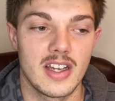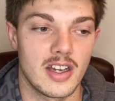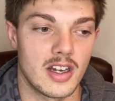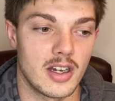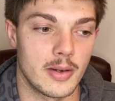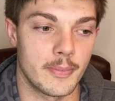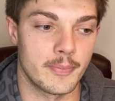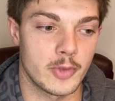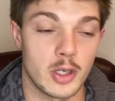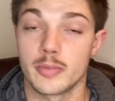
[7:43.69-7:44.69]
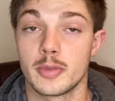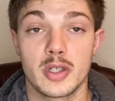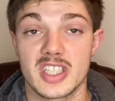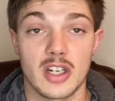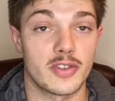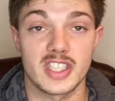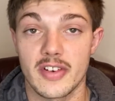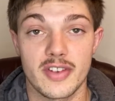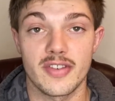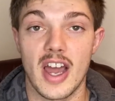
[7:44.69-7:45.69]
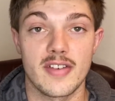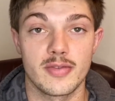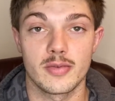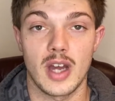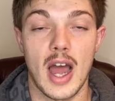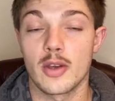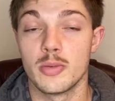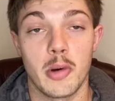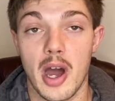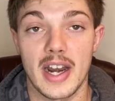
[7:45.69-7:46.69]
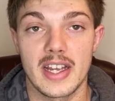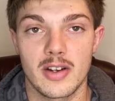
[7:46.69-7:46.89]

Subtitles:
or you can sell it for $75 how you bought it,